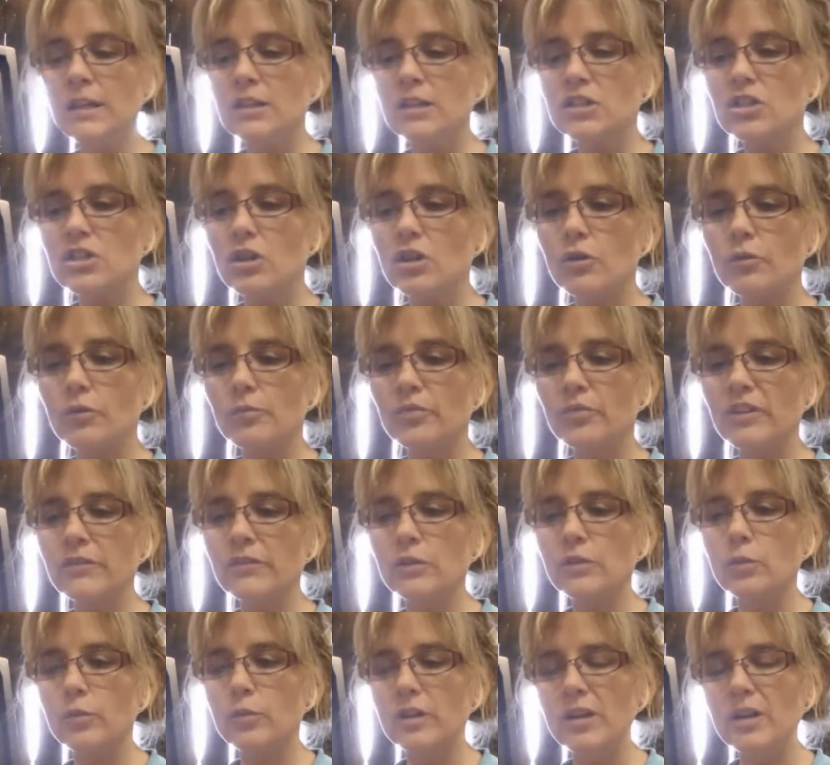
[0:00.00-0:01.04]
So
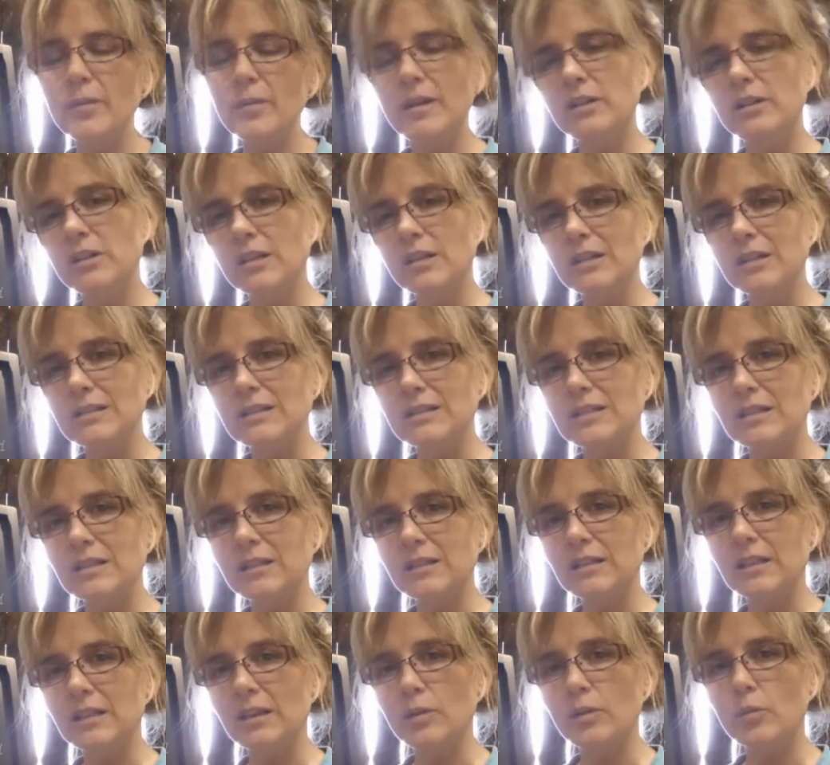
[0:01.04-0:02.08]
if you're worried about looking
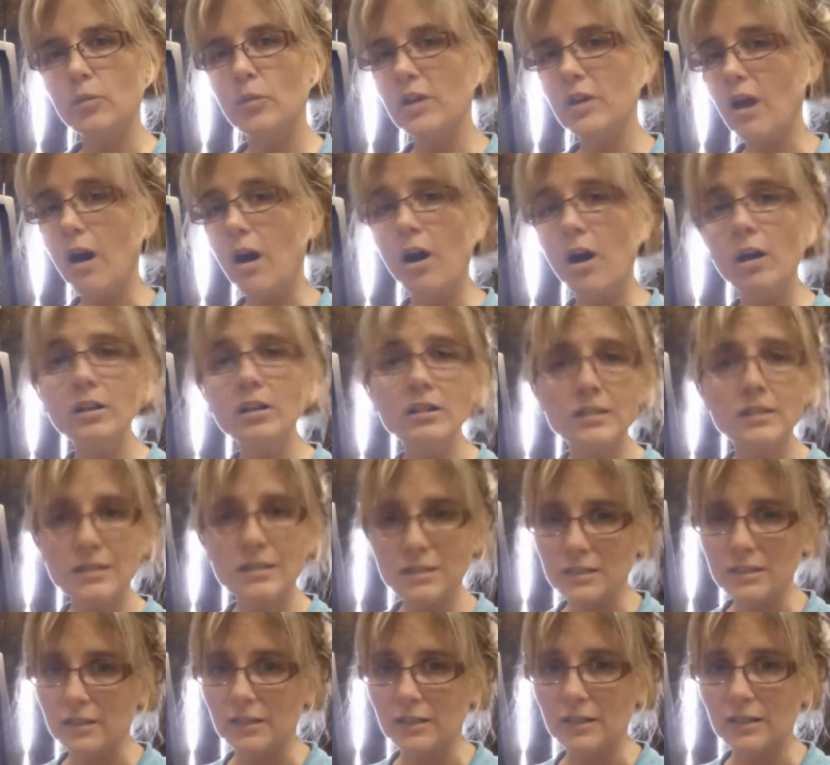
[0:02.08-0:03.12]
silly, we all look
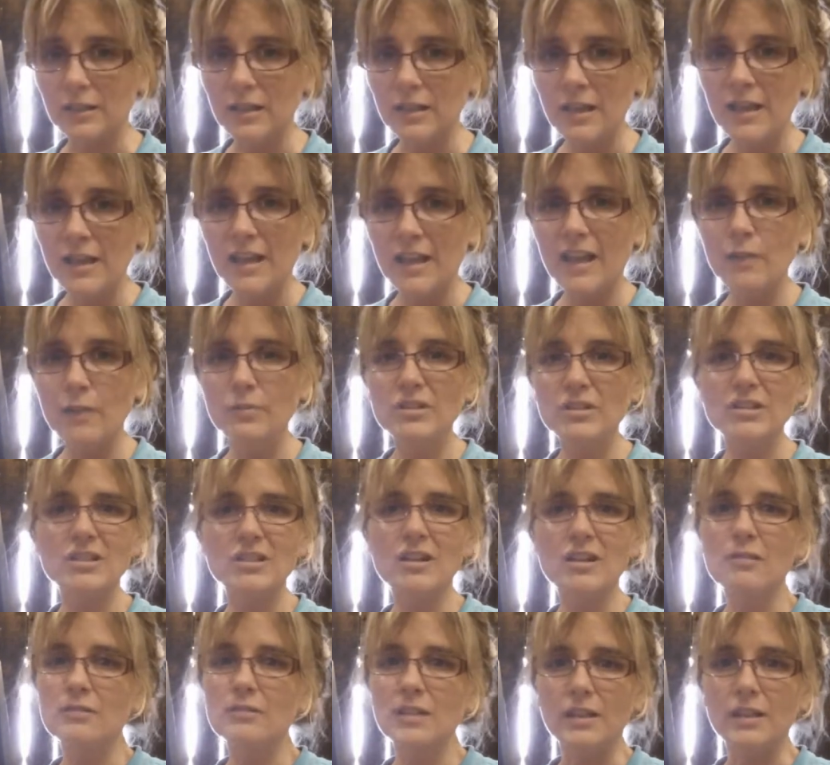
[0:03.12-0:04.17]
silly, and we
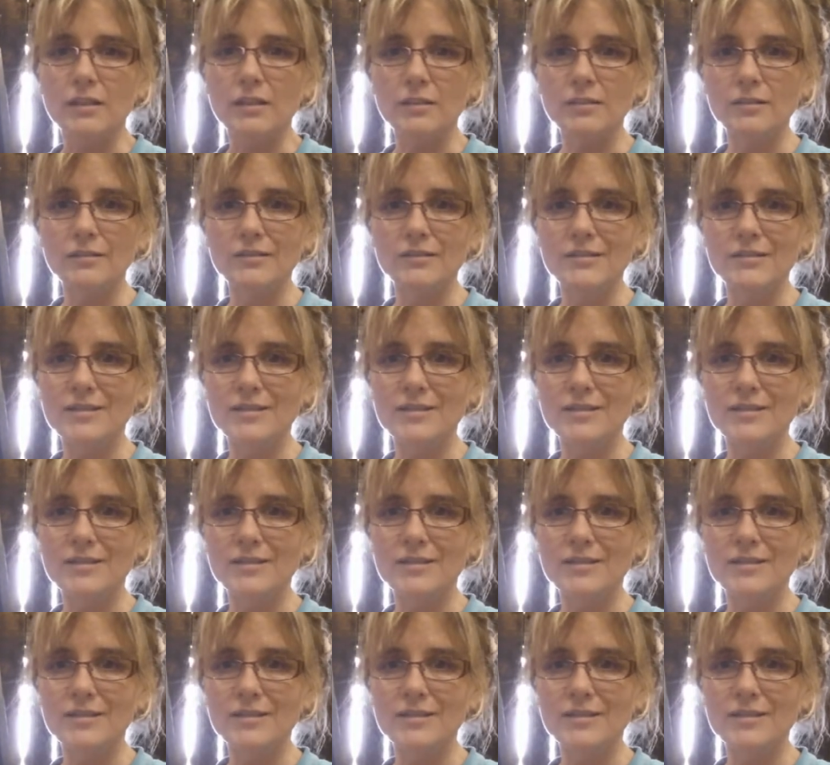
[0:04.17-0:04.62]
just own it.